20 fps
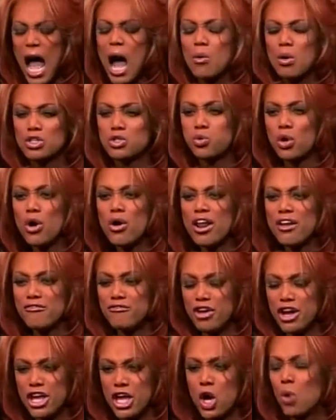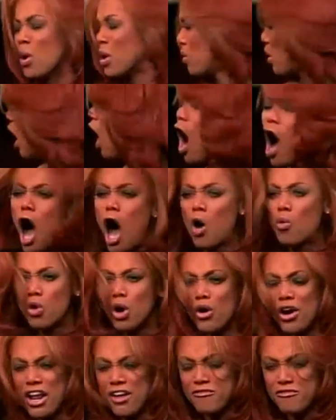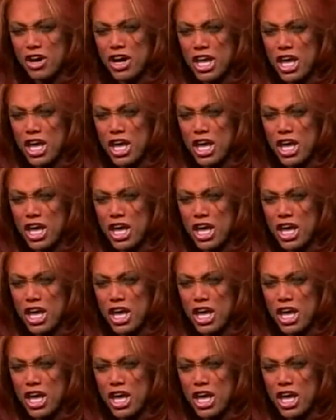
I was rooting for you. We were all rooting for